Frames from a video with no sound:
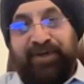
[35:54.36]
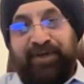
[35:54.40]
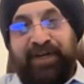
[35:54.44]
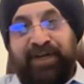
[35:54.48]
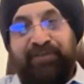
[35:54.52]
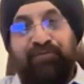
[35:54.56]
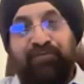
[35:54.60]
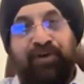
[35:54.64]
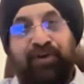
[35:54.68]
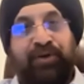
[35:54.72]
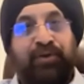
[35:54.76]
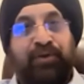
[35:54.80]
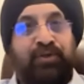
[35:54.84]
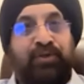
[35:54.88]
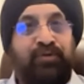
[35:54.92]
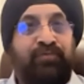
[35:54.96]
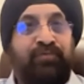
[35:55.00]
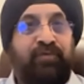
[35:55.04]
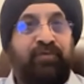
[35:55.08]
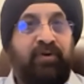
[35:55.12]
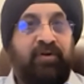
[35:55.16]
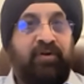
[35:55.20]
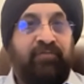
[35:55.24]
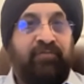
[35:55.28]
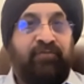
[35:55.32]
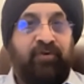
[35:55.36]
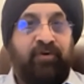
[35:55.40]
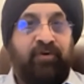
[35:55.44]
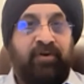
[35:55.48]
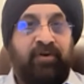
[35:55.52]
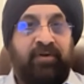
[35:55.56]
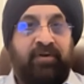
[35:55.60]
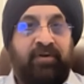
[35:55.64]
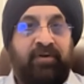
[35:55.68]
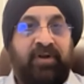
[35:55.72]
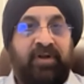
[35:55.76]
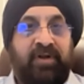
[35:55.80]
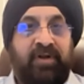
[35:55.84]
grateful to you
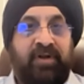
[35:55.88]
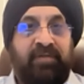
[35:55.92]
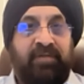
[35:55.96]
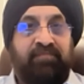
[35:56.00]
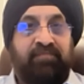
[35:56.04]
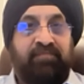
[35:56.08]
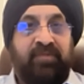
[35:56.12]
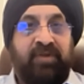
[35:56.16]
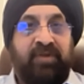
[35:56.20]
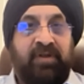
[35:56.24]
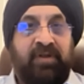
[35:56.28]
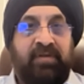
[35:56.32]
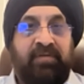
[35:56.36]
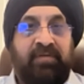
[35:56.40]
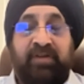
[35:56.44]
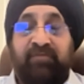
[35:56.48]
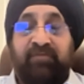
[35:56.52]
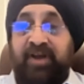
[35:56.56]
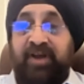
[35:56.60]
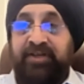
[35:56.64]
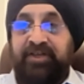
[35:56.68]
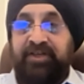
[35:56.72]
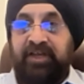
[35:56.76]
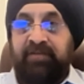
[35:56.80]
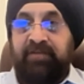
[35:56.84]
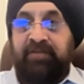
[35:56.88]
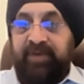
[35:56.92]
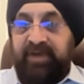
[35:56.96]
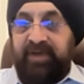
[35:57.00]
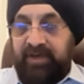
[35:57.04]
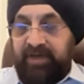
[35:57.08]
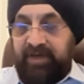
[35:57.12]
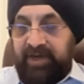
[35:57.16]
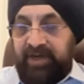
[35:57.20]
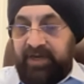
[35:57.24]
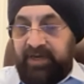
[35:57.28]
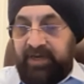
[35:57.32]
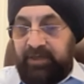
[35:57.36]
for inviting
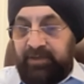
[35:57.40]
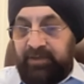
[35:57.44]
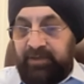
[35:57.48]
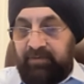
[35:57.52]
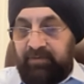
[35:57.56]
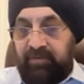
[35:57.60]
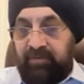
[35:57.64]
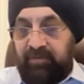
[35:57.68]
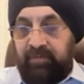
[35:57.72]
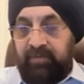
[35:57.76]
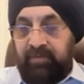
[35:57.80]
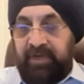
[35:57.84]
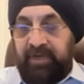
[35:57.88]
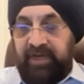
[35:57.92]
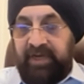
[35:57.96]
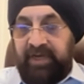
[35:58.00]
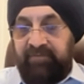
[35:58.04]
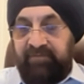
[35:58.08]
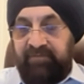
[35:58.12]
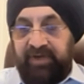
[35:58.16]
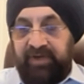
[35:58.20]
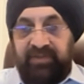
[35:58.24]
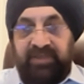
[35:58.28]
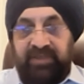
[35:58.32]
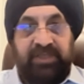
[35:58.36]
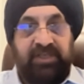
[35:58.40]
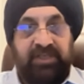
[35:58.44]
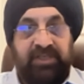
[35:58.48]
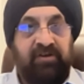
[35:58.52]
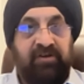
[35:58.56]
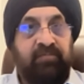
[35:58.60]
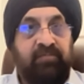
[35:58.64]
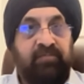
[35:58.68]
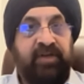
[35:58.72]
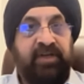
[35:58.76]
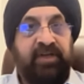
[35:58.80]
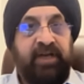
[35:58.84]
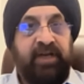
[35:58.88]
me and to have discussion
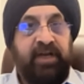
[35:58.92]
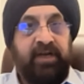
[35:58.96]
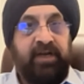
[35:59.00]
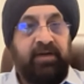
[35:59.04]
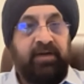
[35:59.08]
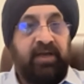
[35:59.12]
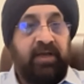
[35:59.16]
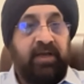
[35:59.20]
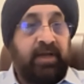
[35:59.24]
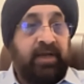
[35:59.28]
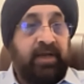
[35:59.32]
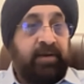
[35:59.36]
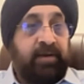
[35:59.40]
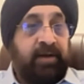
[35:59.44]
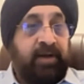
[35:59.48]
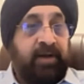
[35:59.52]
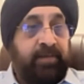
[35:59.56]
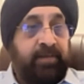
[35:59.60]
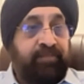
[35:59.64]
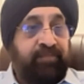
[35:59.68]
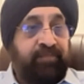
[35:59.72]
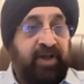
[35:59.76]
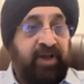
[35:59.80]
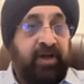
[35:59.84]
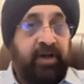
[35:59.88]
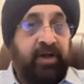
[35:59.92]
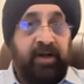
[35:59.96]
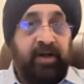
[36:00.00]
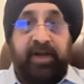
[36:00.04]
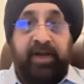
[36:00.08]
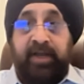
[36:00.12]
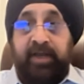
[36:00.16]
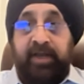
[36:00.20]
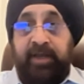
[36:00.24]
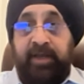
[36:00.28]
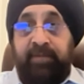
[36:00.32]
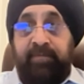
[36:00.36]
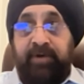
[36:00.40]
with me. And
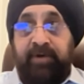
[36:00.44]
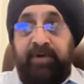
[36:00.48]
I